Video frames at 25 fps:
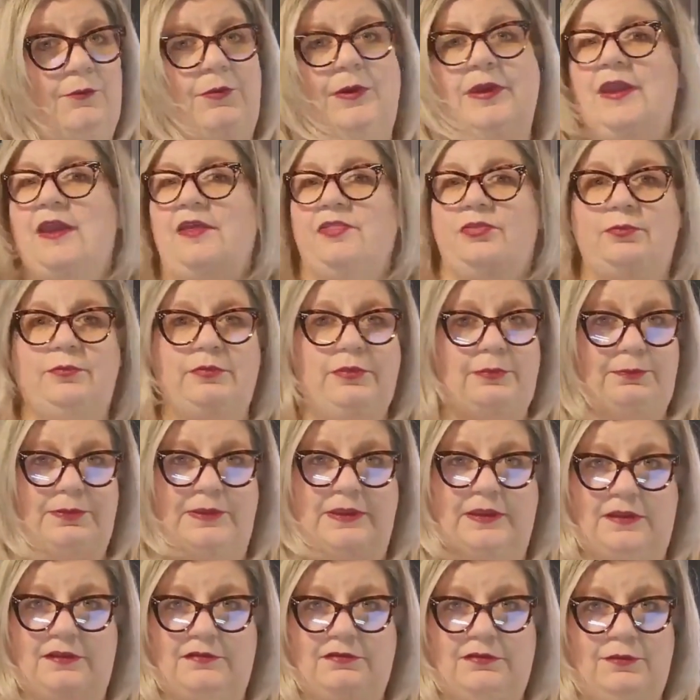We got through the
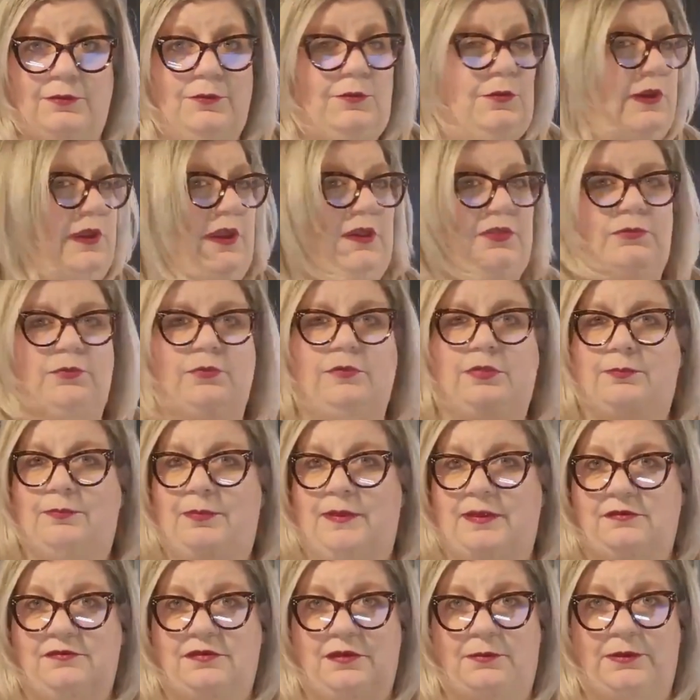PEDS, we got through the
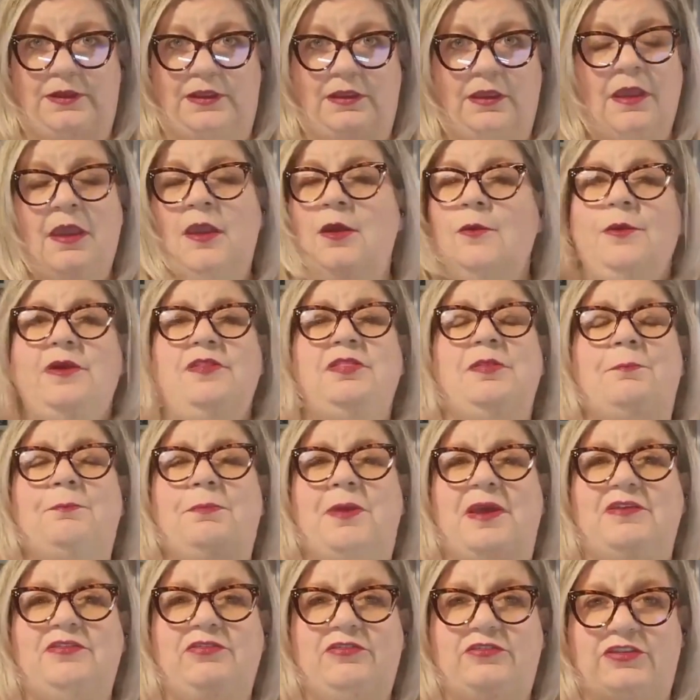pandemic, we had the
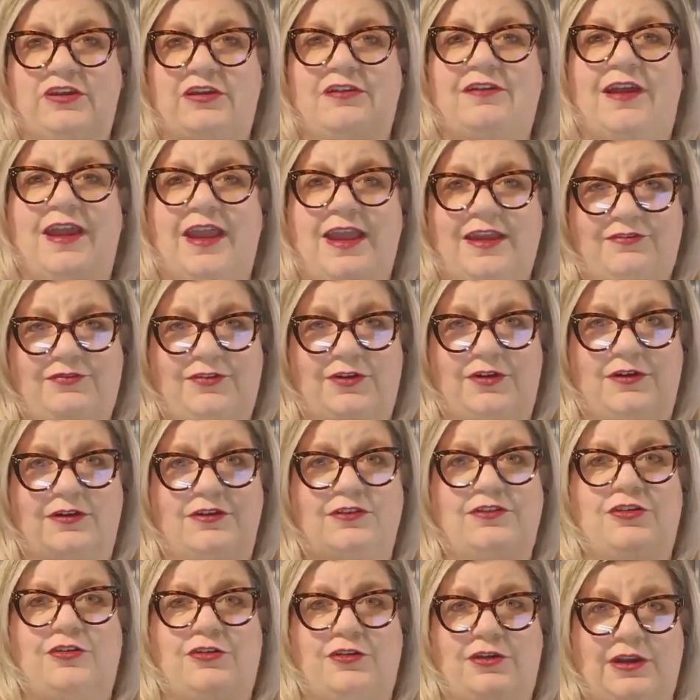best year ever
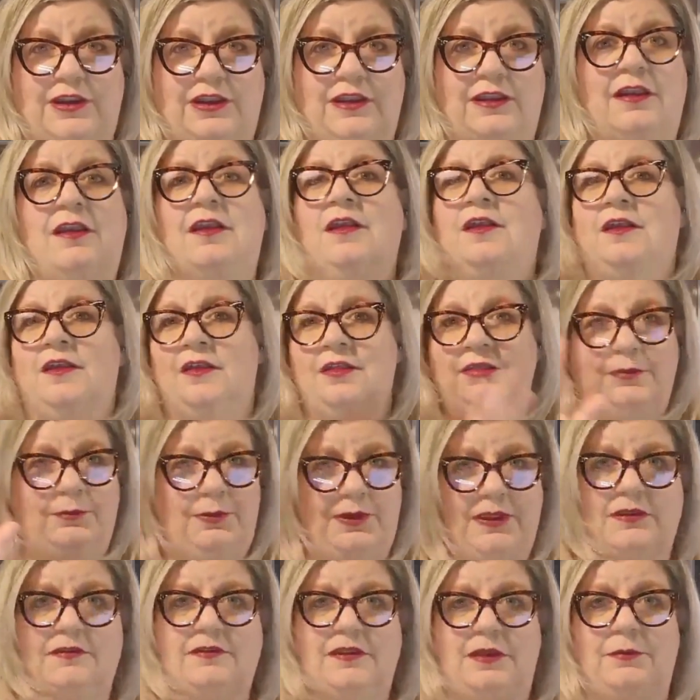during the
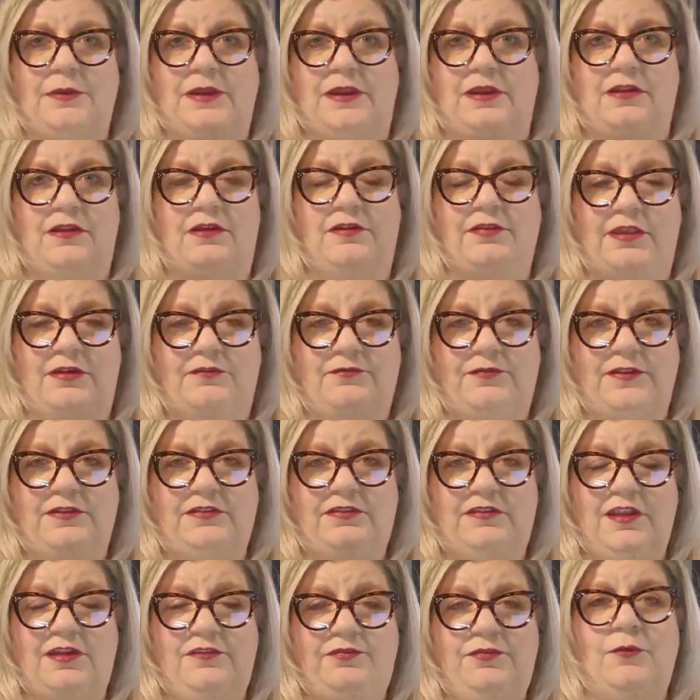pandemic and all that fun
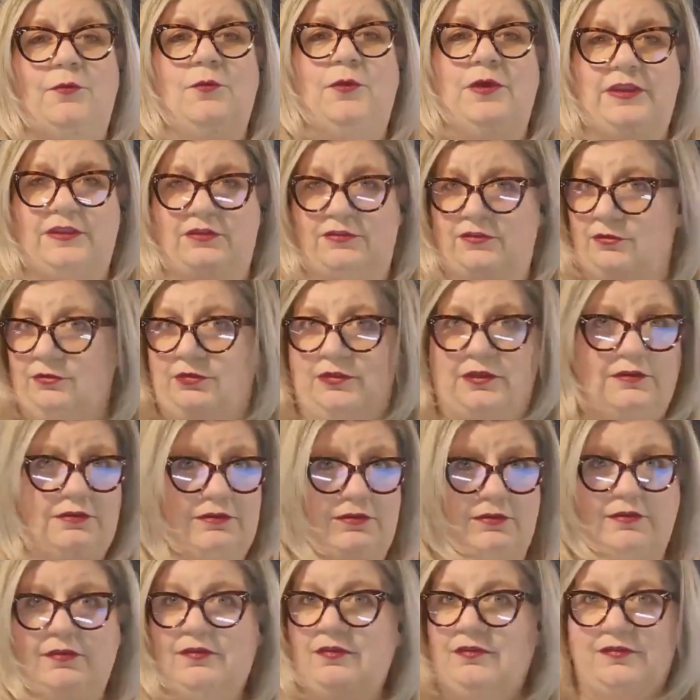stuff. We can do
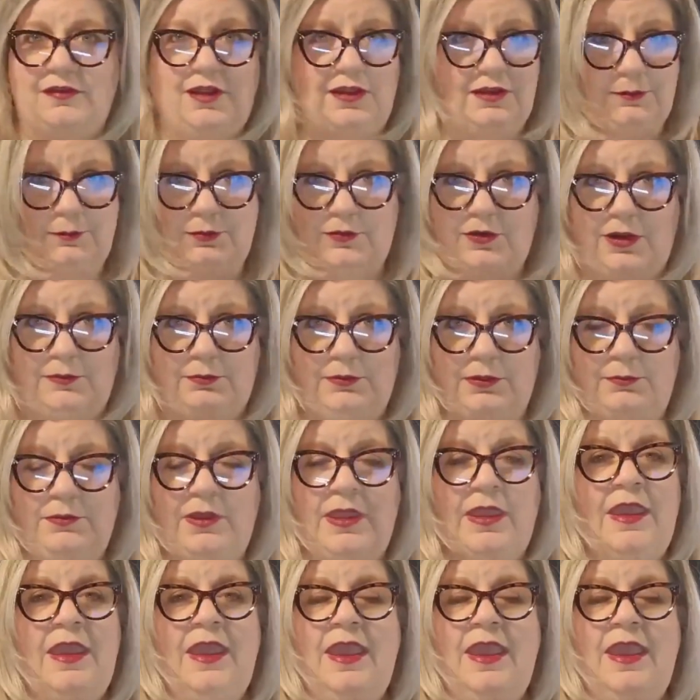this. This is not a problem.